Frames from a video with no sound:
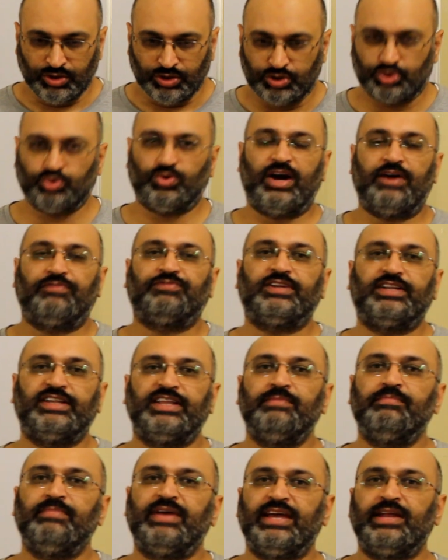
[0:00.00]
So after
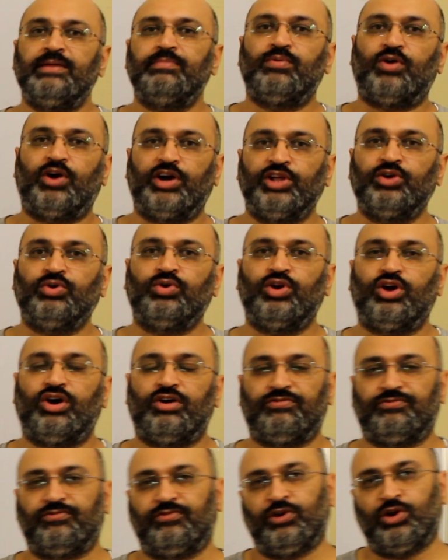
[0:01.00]
the main module
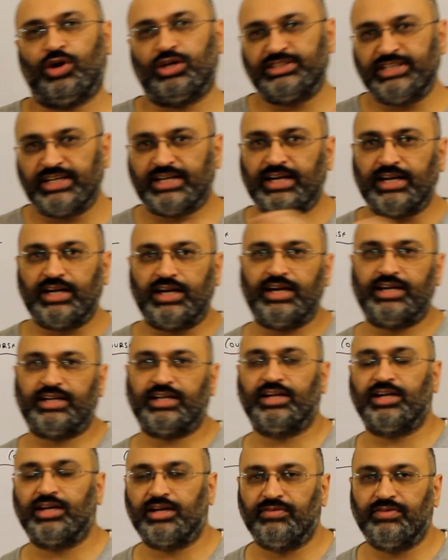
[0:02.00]
of logical
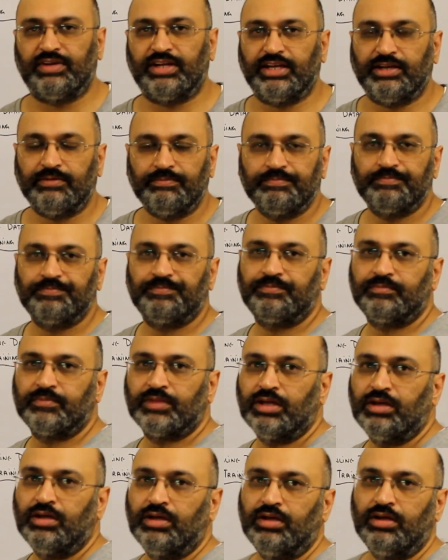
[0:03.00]
data recovery,
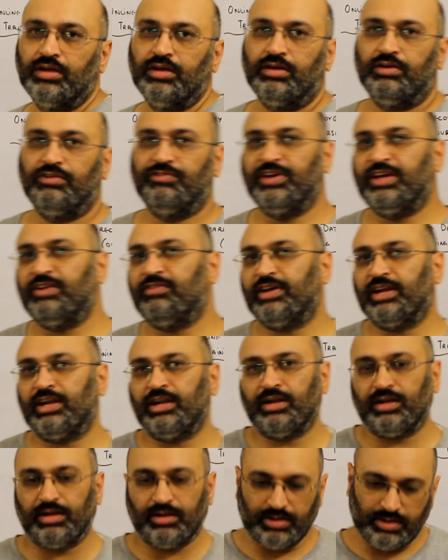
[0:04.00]
we
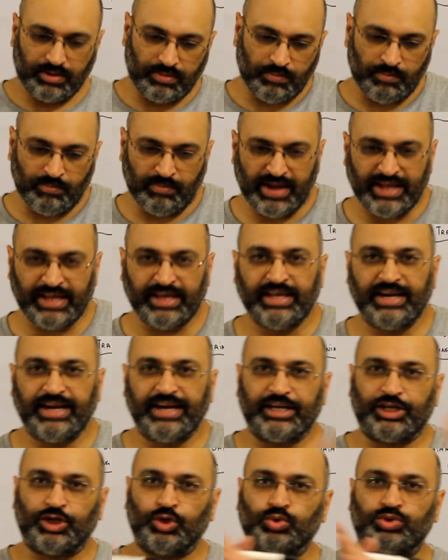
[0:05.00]
will
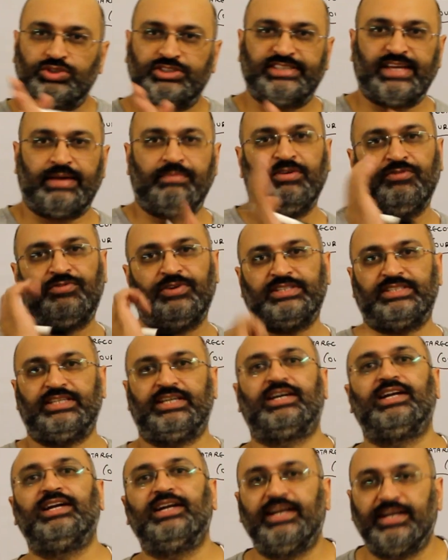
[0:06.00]
migrate to
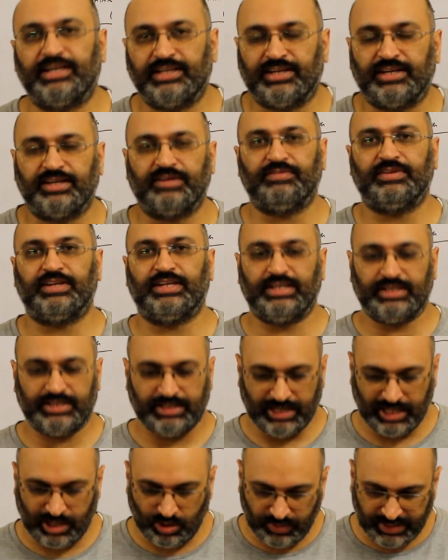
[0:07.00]
semi-physical data recovery.
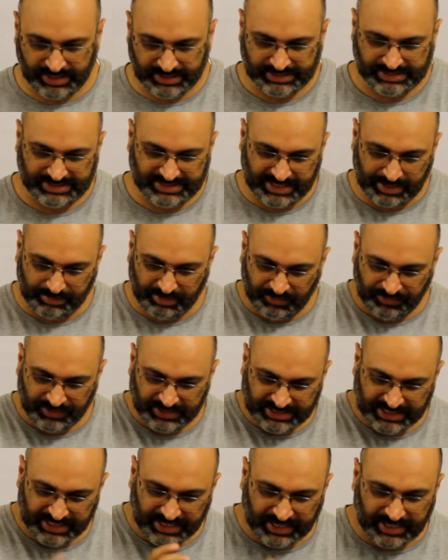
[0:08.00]
Now in
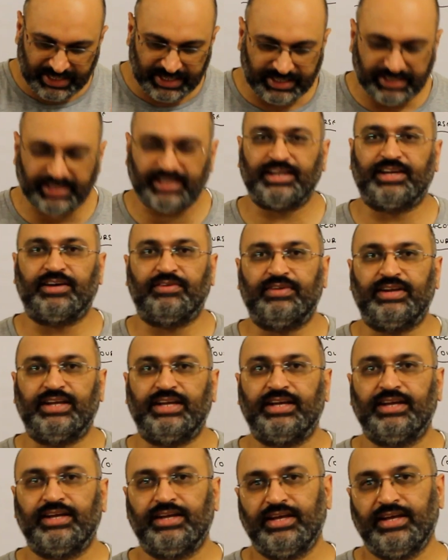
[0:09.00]
semi-physical data
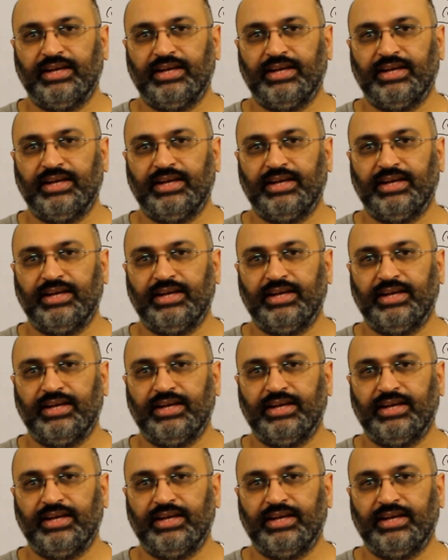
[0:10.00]
recovery,